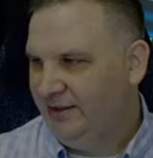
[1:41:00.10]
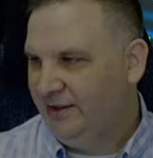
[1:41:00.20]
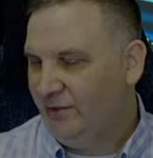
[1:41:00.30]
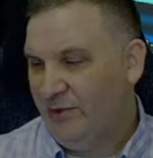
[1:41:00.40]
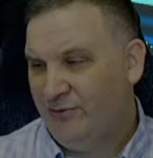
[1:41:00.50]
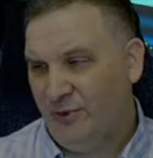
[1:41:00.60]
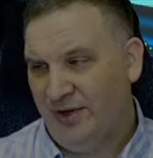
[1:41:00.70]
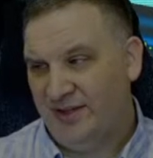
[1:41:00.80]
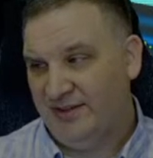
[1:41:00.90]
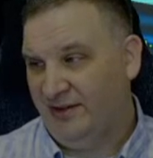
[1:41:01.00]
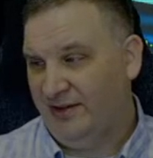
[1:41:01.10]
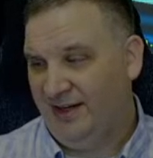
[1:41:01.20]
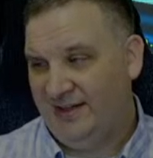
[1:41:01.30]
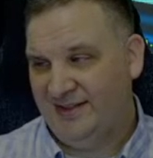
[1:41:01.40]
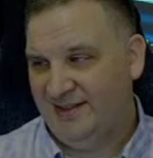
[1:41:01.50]
340 is hard.
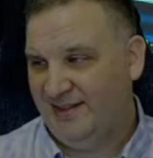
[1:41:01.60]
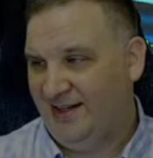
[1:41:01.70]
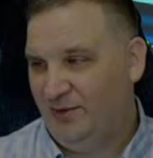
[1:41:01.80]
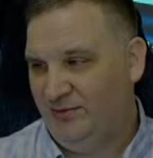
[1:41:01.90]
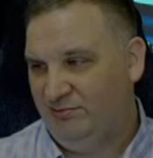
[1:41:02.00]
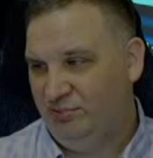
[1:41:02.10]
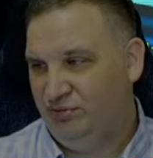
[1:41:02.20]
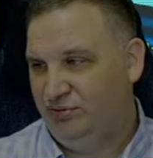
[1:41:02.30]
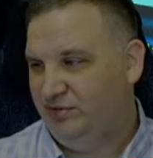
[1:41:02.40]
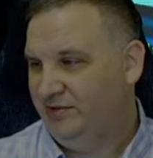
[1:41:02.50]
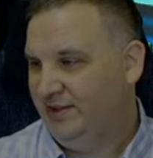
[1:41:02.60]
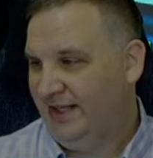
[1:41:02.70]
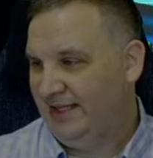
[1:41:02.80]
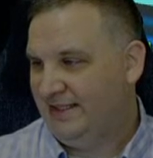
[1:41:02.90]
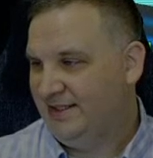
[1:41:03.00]
That's out.
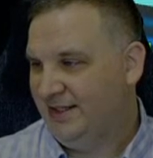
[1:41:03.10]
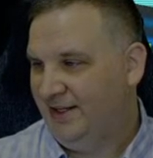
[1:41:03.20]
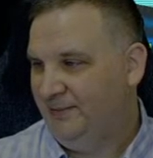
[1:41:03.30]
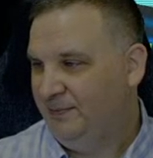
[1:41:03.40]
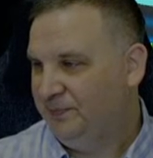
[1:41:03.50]
That's insane.